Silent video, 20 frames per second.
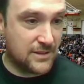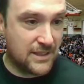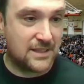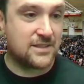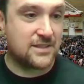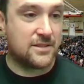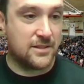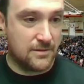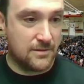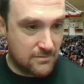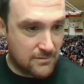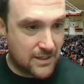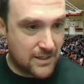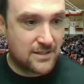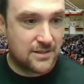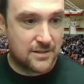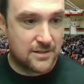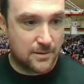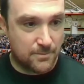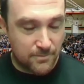That's the,
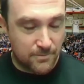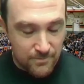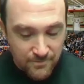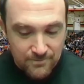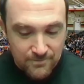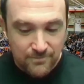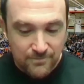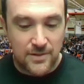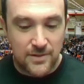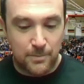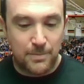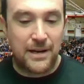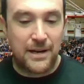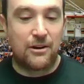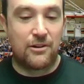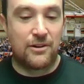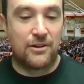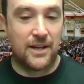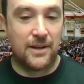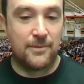that's the, the
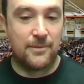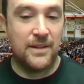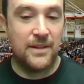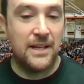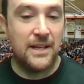paradigm.